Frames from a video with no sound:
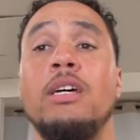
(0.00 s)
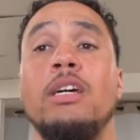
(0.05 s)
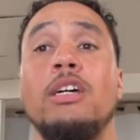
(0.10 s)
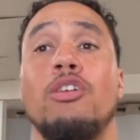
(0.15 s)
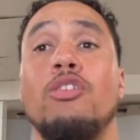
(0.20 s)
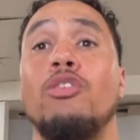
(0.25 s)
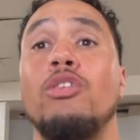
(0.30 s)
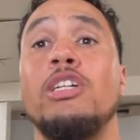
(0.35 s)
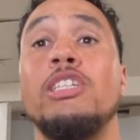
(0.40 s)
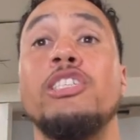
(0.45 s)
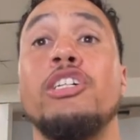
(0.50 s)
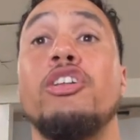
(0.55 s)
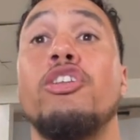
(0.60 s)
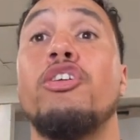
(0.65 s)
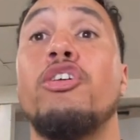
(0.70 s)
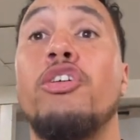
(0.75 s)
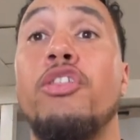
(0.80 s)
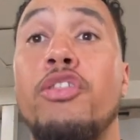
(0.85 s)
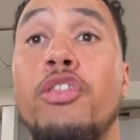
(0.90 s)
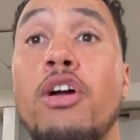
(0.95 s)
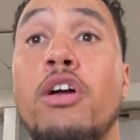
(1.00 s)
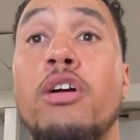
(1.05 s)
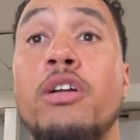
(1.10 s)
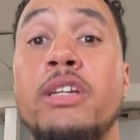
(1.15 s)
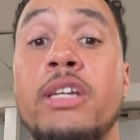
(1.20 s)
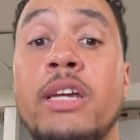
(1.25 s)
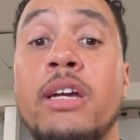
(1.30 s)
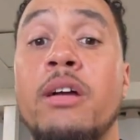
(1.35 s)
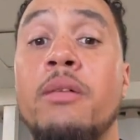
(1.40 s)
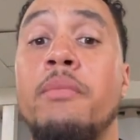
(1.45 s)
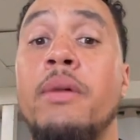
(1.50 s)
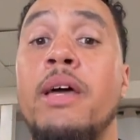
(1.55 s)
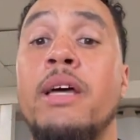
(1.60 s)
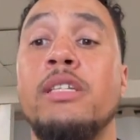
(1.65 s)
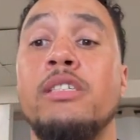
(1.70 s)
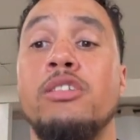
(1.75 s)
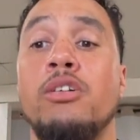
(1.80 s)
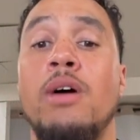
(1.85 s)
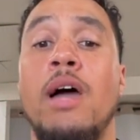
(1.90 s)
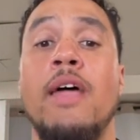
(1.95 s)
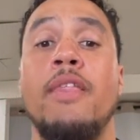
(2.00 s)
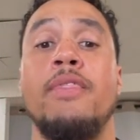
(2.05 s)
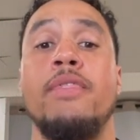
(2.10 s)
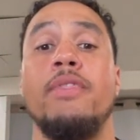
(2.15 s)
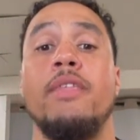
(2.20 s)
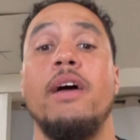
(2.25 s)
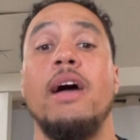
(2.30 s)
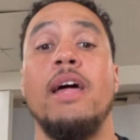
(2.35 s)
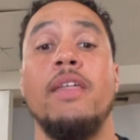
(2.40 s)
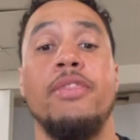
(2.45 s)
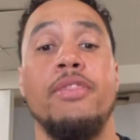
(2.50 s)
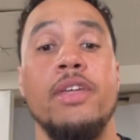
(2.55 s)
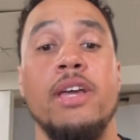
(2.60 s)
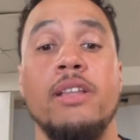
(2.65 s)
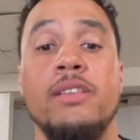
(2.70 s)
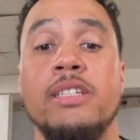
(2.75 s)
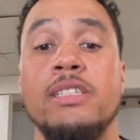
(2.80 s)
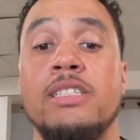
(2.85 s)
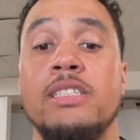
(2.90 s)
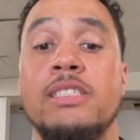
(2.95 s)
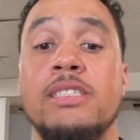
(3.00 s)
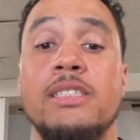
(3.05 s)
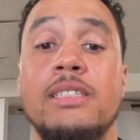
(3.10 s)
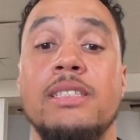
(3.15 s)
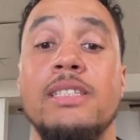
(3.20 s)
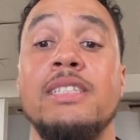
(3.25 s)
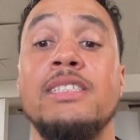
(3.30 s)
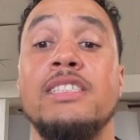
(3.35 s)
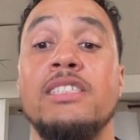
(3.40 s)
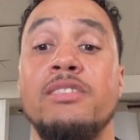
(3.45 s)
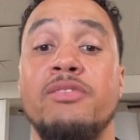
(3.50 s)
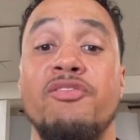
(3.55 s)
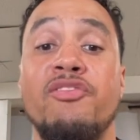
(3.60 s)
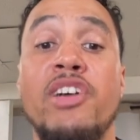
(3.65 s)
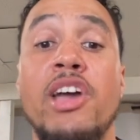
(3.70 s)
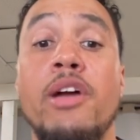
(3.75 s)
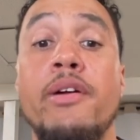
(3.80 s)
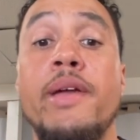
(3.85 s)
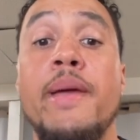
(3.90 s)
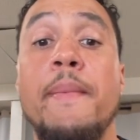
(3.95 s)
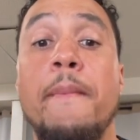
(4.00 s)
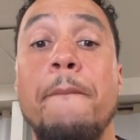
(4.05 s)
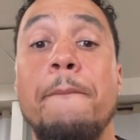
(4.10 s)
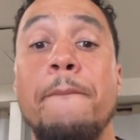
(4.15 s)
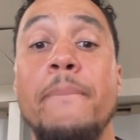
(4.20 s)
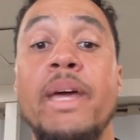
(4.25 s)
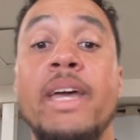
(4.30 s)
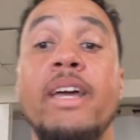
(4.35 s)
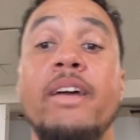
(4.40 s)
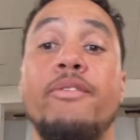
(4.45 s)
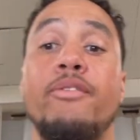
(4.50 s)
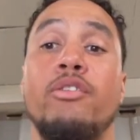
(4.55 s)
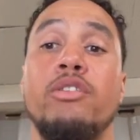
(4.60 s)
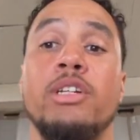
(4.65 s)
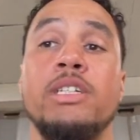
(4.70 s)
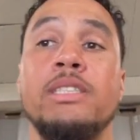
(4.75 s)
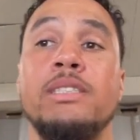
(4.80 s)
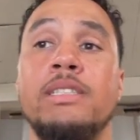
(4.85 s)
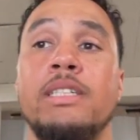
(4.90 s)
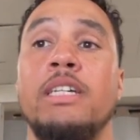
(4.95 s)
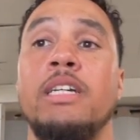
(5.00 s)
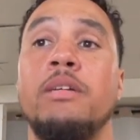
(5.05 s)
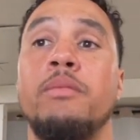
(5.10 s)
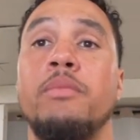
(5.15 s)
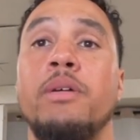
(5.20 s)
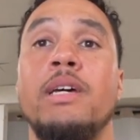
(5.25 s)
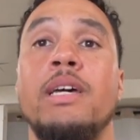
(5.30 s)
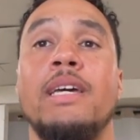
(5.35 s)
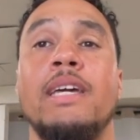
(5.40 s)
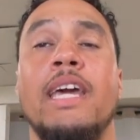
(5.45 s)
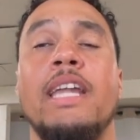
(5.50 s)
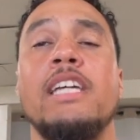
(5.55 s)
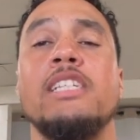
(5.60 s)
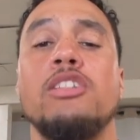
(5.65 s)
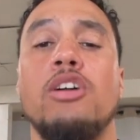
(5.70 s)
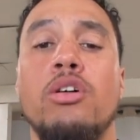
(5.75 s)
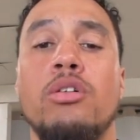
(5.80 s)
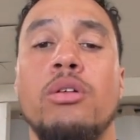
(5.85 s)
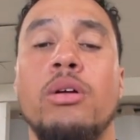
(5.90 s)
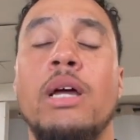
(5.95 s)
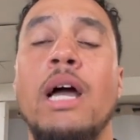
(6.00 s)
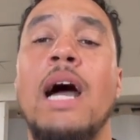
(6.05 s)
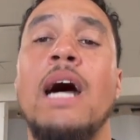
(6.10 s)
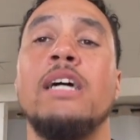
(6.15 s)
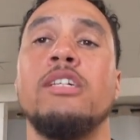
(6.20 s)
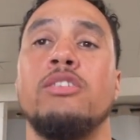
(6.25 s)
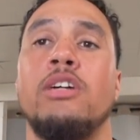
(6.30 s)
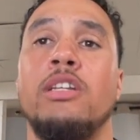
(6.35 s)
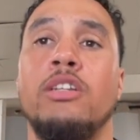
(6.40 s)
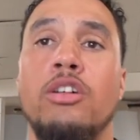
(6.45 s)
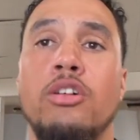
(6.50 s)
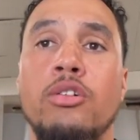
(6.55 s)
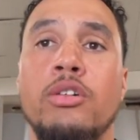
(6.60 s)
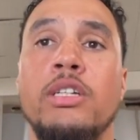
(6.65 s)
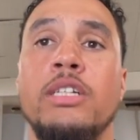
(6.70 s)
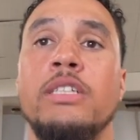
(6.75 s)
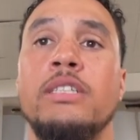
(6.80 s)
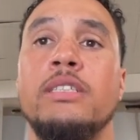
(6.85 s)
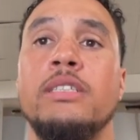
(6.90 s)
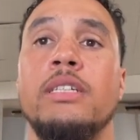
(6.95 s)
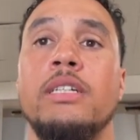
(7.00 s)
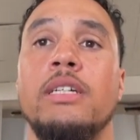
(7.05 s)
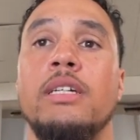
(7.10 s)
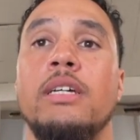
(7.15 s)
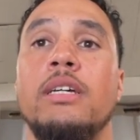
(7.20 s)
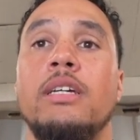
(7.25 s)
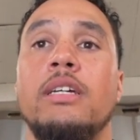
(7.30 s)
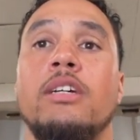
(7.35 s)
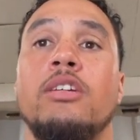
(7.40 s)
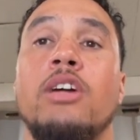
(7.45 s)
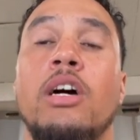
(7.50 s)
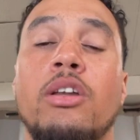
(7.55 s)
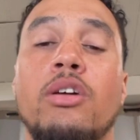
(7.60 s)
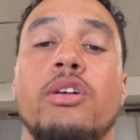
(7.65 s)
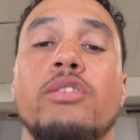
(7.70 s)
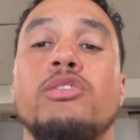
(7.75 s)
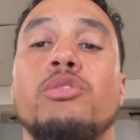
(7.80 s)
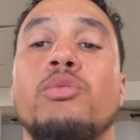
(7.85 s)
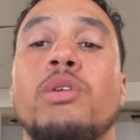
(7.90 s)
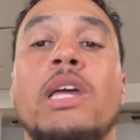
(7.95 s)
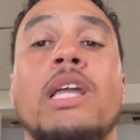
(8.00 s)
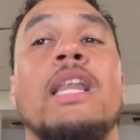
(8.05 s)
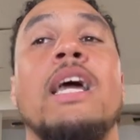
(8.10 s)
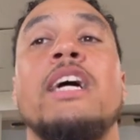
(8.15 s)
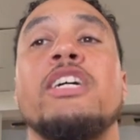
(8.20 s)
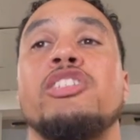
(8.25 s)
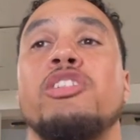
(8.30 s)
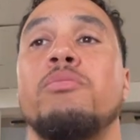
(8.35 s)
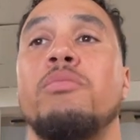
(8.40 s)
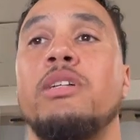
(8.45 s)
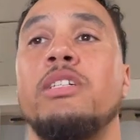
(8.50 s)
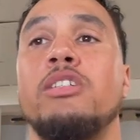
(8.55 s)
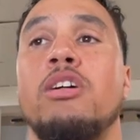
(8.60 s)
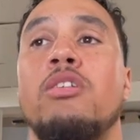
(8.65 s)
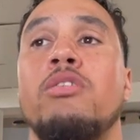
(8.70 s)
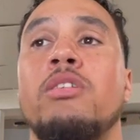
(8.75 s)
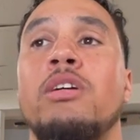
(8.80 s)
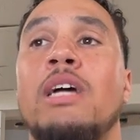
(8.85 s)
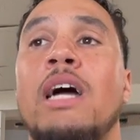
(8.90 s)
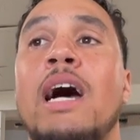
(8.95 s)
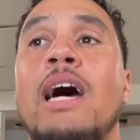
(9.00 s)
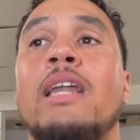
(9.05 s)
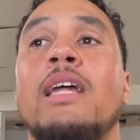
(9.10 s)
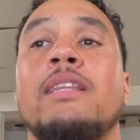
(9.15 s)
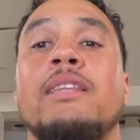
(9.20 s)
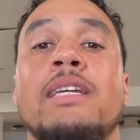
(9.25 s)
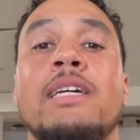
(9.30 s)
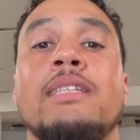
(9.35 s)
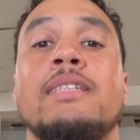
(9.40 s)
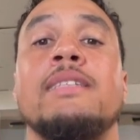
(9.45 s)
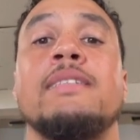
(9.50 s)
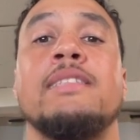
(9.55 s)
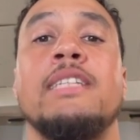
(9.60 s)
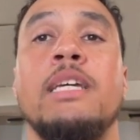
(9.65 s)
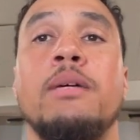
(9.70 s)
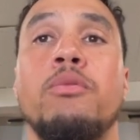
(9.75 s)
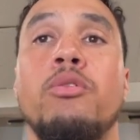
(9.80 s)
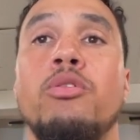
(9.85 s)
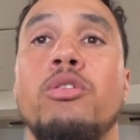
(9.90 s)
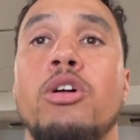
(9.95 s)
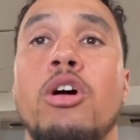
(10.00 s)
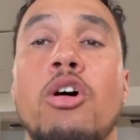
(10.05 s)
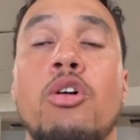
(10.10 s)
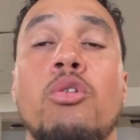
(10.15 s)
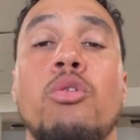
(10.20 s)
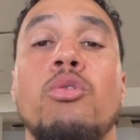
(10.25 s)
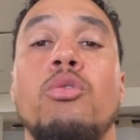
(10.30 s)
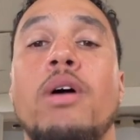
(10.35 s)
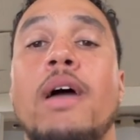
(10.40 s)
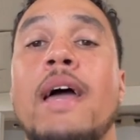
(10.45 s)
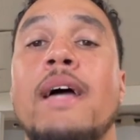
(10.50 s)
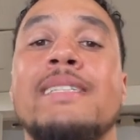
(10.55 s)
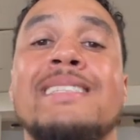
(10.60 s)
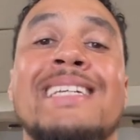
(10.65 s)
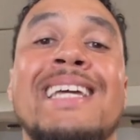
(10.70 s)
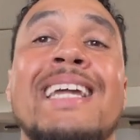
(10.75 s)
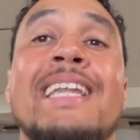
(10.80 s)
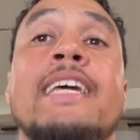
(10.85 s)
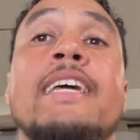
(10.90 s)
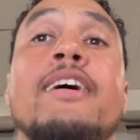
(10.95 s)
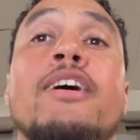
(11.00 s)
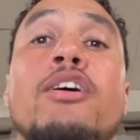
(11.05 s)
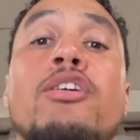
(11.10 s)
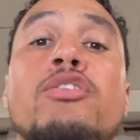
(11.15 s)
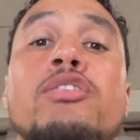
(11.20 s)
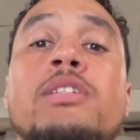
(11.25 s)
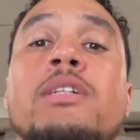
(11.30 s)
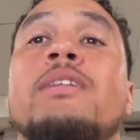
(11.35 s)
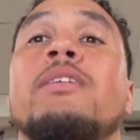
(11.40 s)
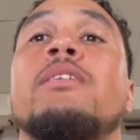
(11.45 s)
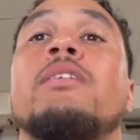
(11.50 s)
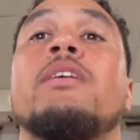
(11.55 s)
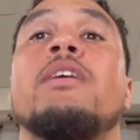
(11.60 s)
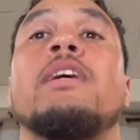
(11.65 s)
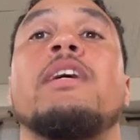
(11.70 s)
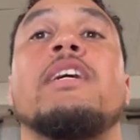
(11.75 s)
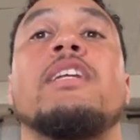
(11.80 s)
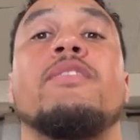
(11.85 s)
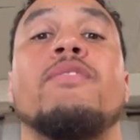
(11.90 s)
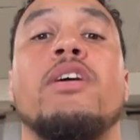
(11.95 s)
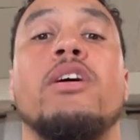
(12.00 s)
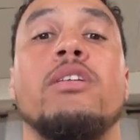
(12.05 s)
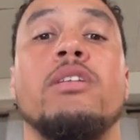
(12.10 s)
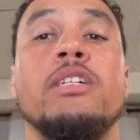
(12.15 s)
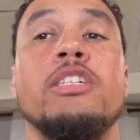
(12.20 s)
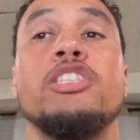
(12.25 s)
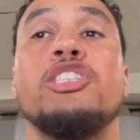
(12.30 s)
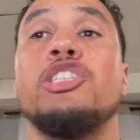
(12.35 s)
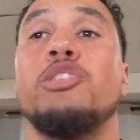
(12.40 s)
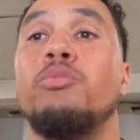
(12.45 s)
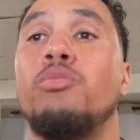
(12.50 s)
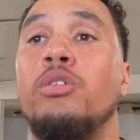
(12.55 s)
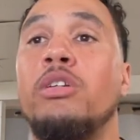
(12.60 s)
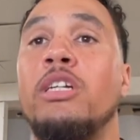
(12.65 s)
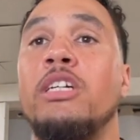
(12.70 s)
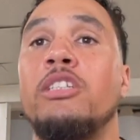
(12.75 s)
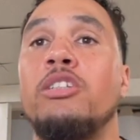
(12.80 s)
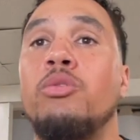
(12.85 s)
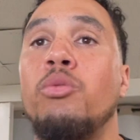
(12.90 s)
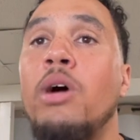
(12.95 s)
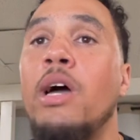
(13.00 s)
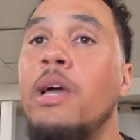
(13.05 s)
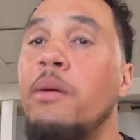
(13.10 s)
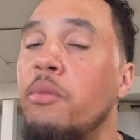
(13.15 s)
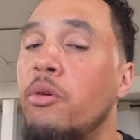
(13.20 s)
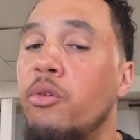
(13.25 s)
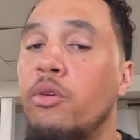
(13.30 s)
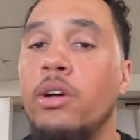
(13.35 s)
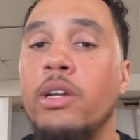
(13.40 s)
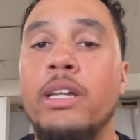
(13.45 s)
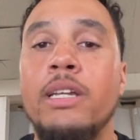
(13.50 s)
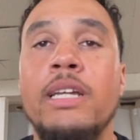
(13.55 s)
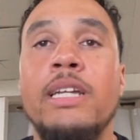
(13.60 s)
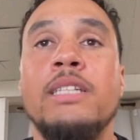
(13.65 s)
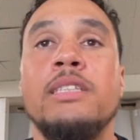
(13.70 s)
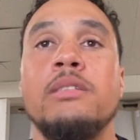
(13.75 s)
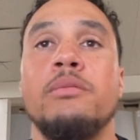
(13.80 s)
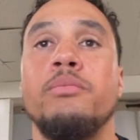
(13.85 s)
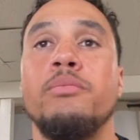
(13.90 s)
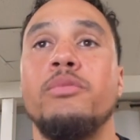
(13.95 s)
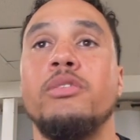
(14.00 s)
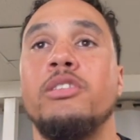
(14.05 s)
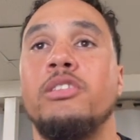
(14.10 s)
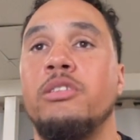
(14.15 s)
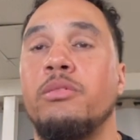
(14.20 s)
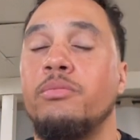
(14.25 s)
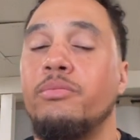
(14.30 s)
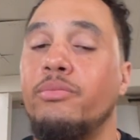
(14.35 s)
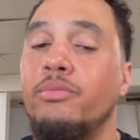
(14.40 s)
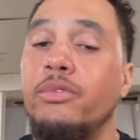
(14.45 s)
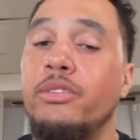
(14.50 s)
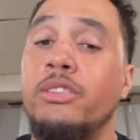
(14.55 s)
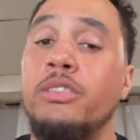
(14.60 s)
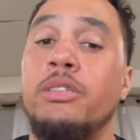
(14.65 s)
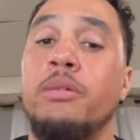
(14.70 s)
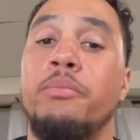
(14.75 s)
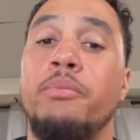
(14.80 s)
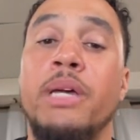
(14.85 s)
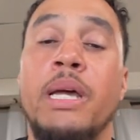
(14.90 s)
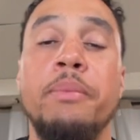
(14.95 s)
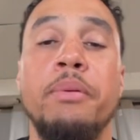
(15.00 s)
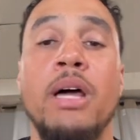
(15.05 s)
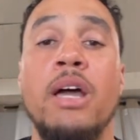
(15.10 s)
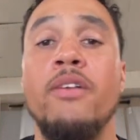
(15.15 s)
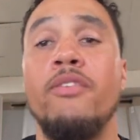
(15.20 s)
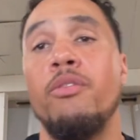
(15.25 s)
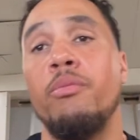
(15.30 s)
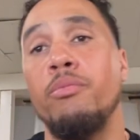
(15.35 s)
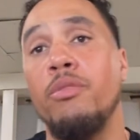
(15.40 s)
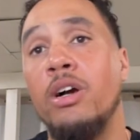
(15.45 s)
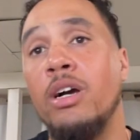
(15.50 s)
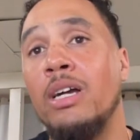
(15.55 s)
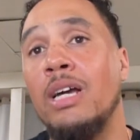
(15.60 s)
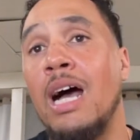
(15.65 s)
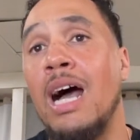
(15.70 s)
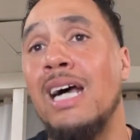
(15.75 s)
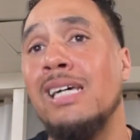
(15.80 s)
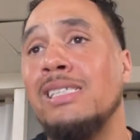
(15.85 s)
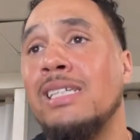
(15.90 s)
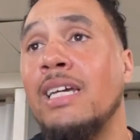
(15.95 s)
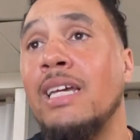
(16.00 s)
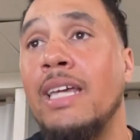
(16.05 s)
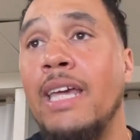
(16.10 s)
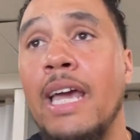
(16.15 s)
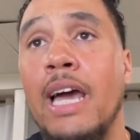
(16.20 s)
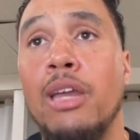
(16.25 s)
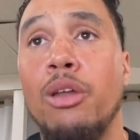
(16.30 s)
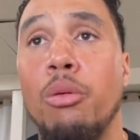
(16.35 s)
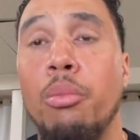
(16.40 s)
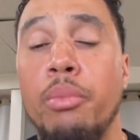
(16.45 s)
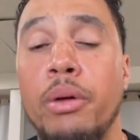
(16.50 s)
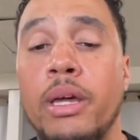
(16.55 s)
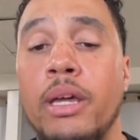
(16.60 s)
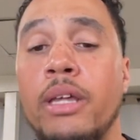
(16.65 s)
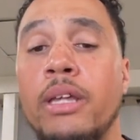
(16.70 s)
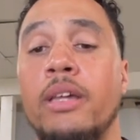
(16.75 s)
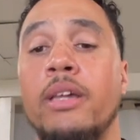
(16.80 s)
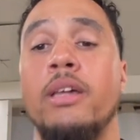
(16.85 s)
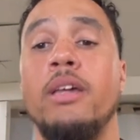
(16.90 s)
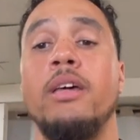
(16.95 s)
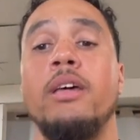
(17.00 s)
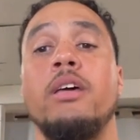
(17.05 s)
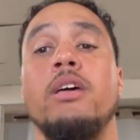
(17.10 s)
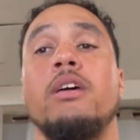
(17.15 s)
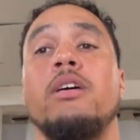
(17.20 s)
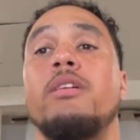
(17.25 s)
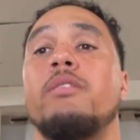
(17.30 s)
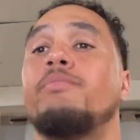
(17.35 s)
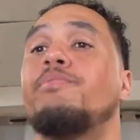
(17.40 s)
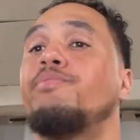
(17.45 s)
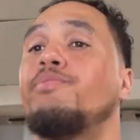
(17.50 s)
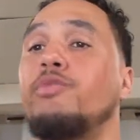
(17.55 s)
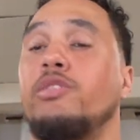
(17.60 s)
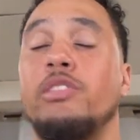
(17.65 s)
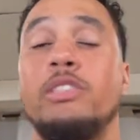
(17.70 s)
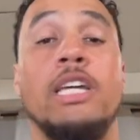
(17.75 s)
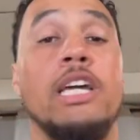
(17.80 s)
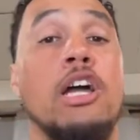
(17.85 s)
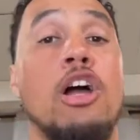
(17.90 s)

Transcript: going into their third year, man. So I th- I think this is this is very big for this team. Kenny's an older guy, so I know he's you know I know he's a rookie last year, but he's an older guy, and I think this team will go as Kenny goes, and the veteran leadership will lead the way. But we're going to need some some some big play from young guys like Keanu Benton Nick